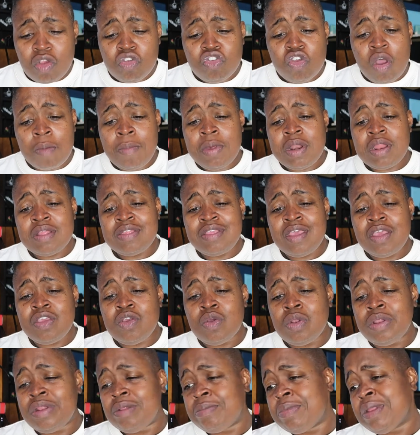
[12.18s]
So I'm going to tell
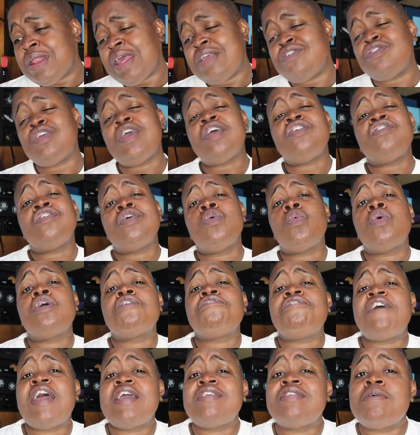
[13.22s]
you a little bit of education and
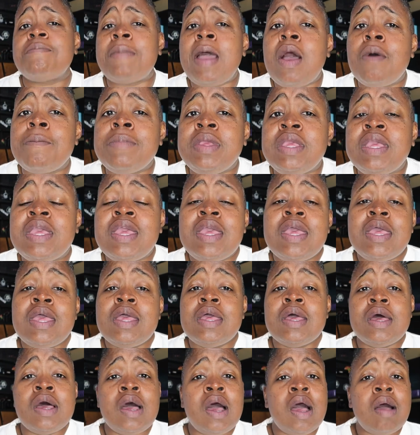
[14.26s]
work facts about me.
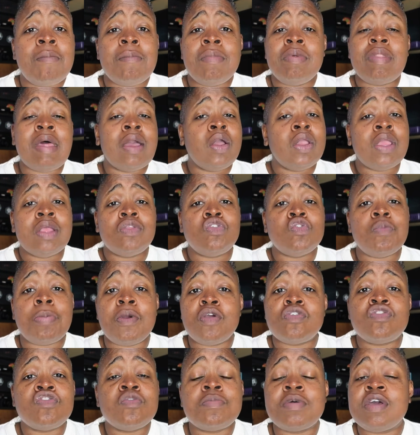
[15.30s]
Um, I'm not going to get too
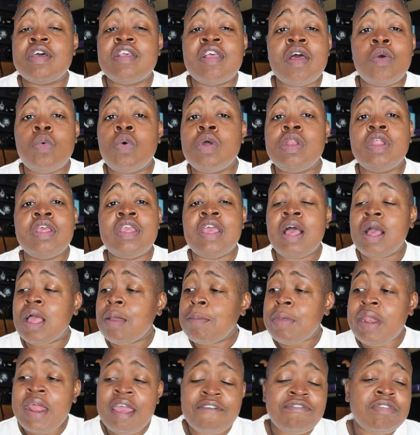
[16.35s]
personal because I don't want none of y'all
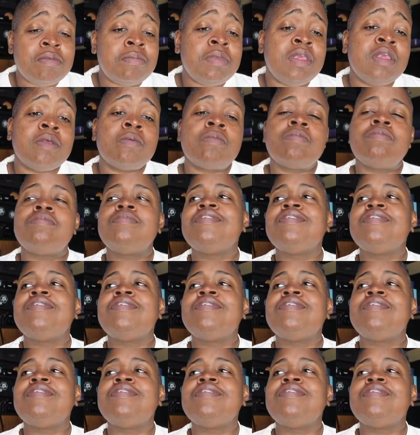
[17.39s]
coming after me.